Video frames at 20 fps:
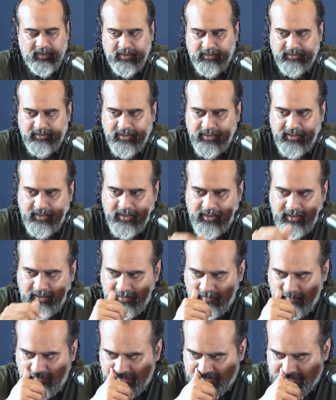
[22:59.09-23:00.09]
The
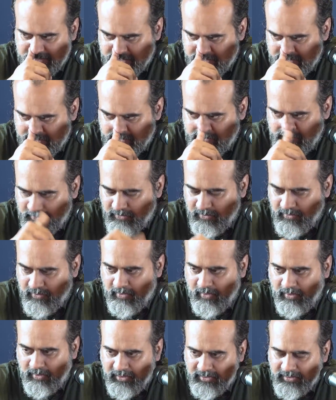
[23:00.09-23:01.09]
kid must know
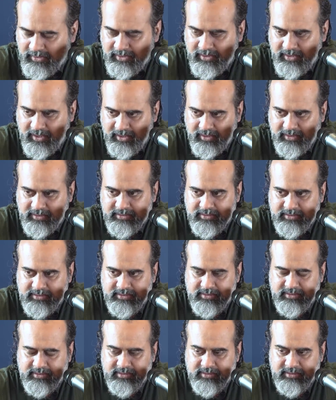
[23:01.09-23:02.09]
all the
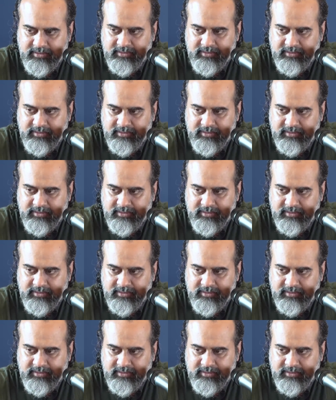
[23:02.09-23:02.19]
things